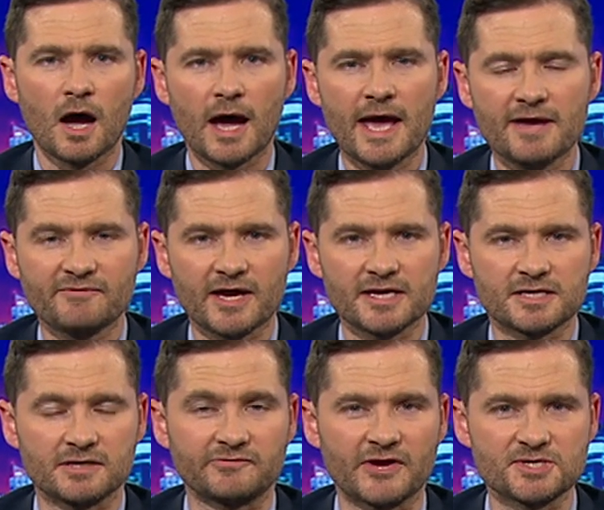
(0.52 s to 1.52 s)
I have a
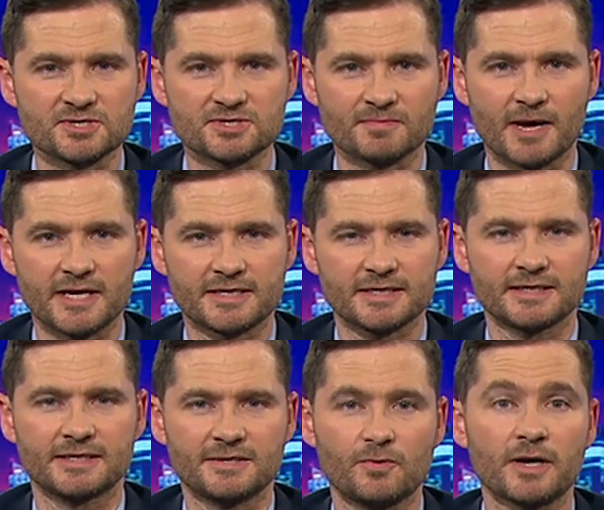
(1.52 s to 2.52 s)
confession to make.
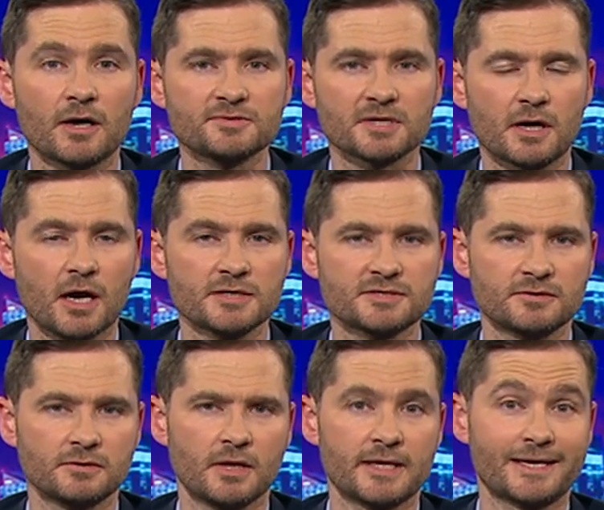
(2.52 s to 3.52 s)
When I was at high
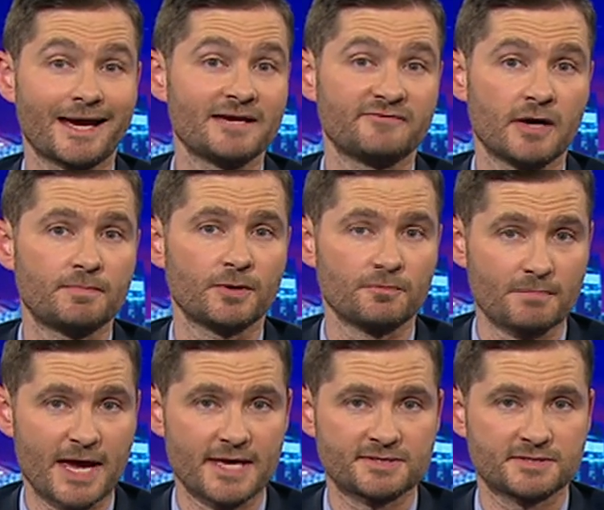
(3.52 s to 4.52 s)
school, I gave up on
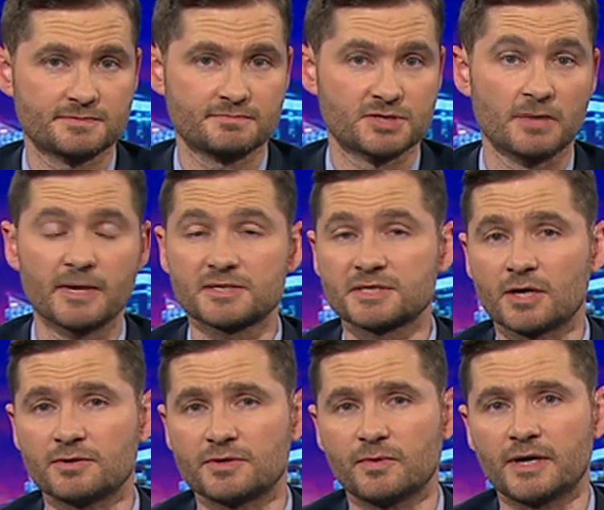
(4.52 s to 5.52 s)
maths. So much
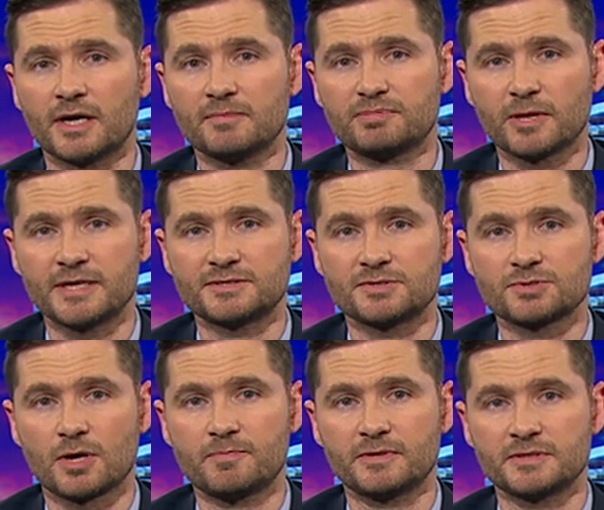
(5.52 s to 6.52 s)
so that when I planned to
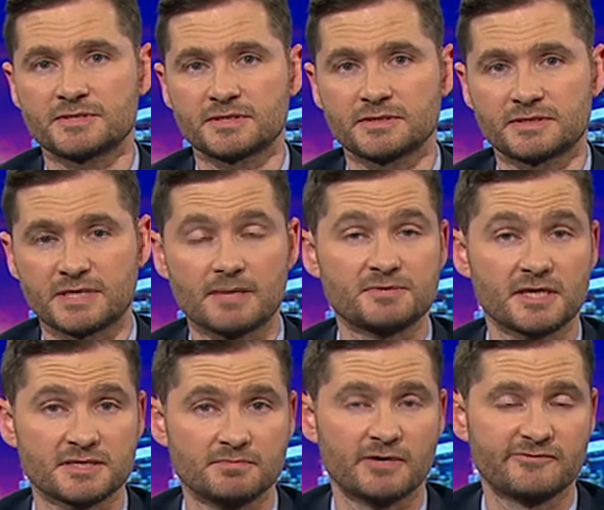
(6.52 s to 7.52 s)
drop it as a
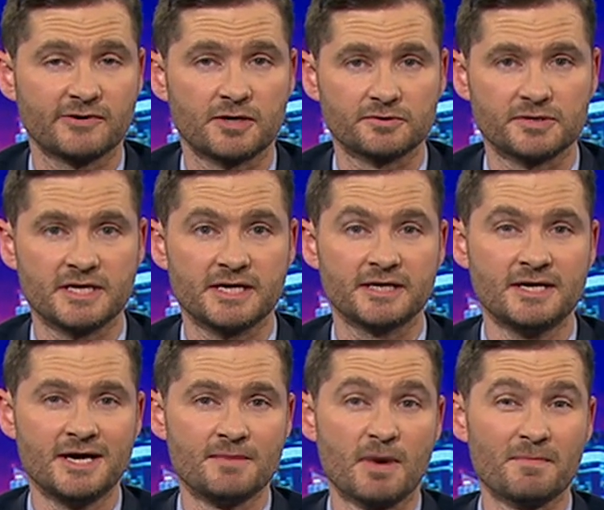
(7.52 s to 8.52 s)
subject in my final year,
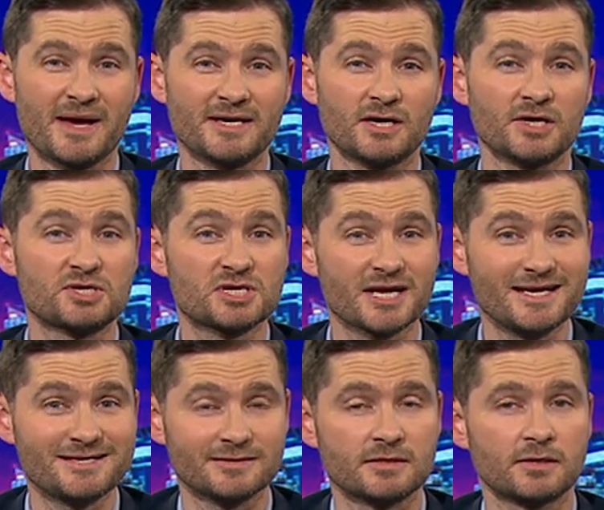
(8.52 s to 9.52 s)
my mate and I
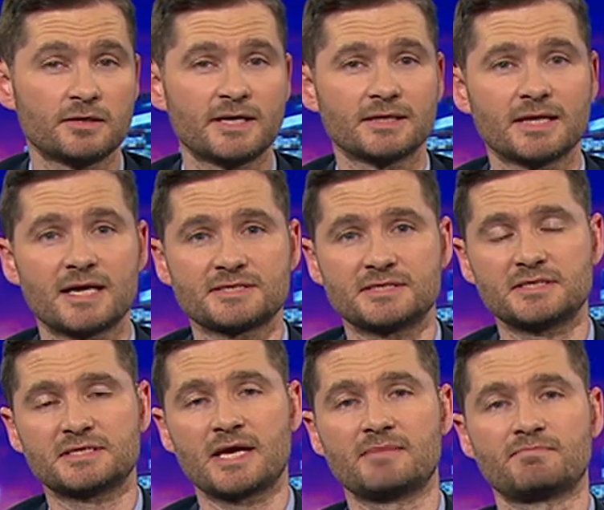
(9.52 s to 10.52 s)
cheated on our last
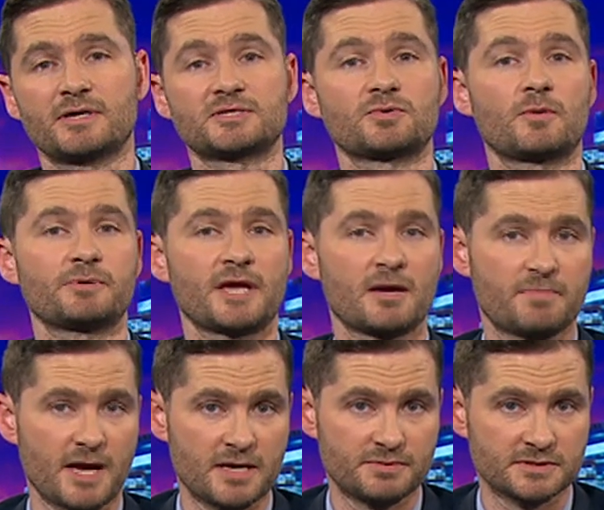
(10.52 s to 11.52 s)
exam by swapping our
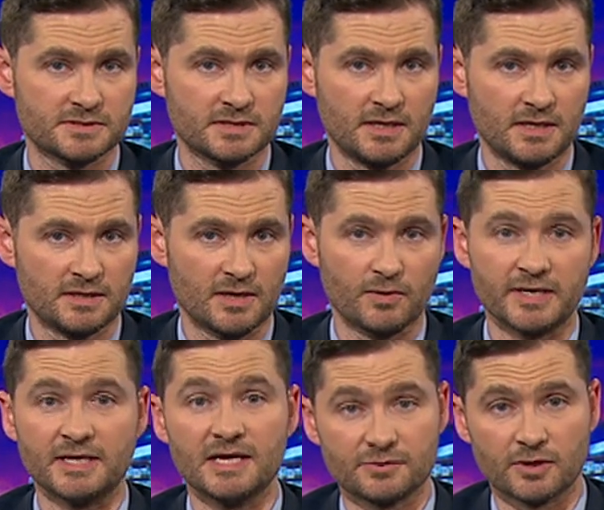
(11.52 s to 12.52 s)
papers. That way,
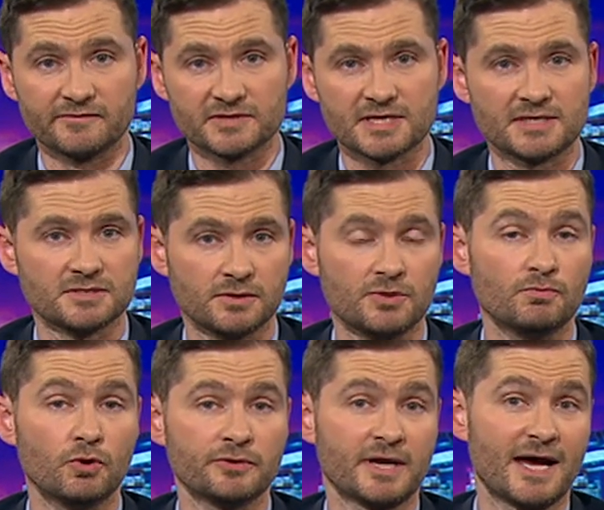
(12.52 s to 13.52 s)
neither of us had to learn
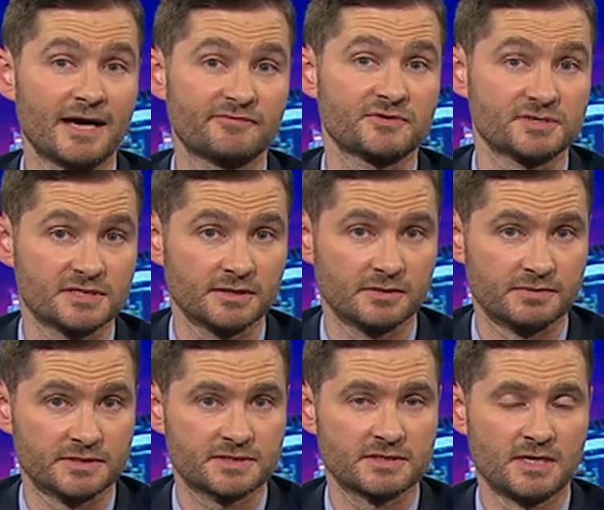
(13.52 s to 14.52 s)
more than half the
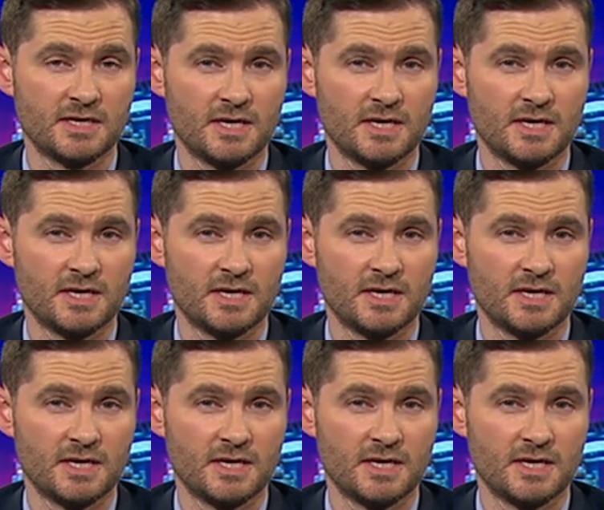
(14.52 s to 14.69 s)
syllabus.